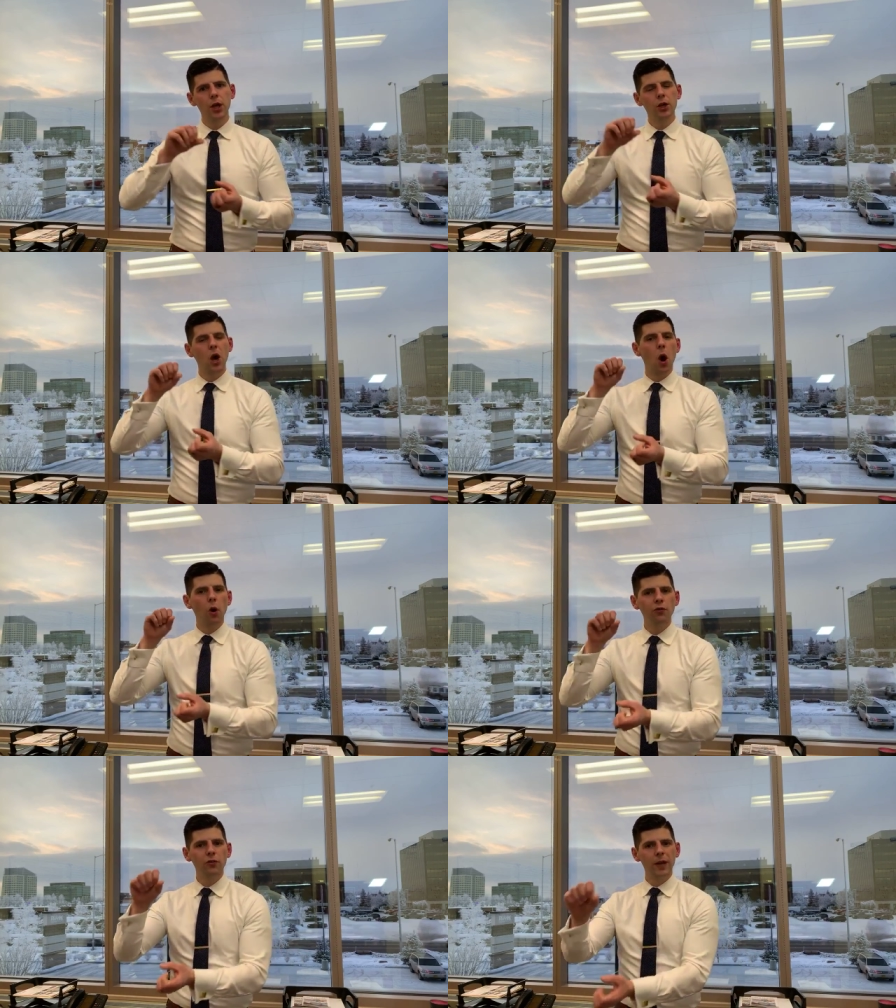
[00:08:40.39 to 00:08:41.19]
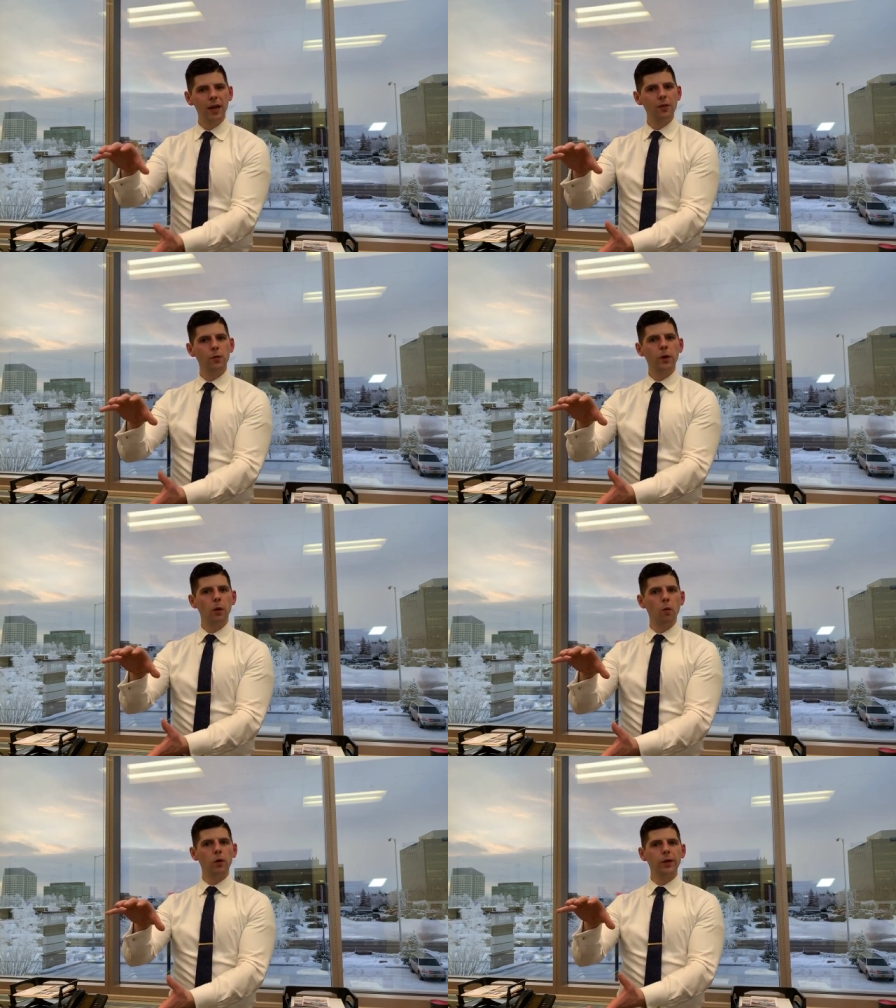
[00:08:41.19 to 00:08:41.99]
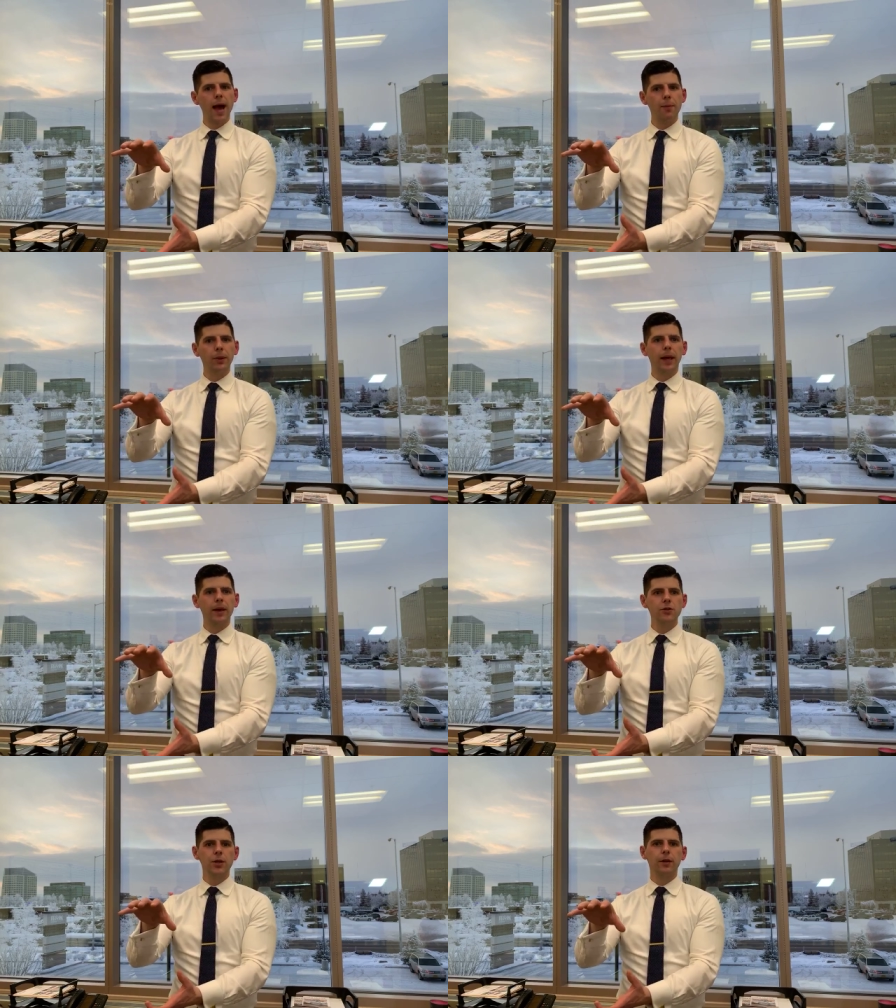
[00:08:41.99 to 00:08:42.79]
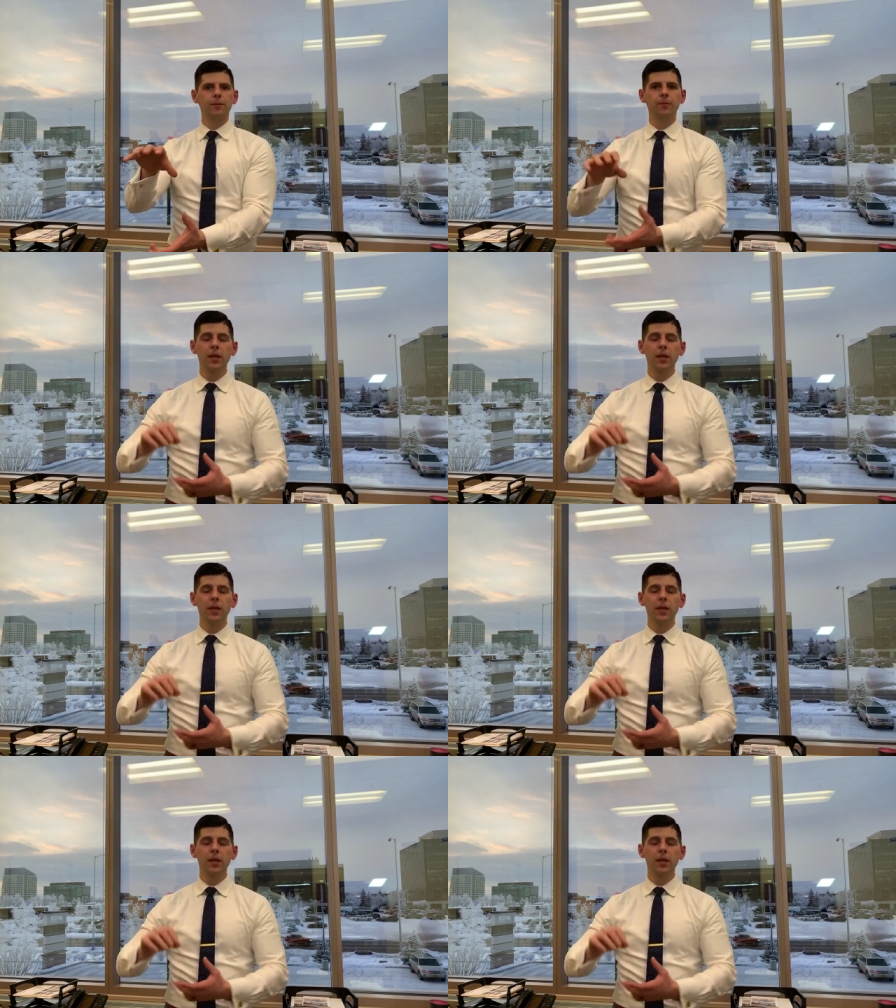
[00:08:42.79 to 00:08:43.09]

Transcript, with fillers: you're also getting the real world application.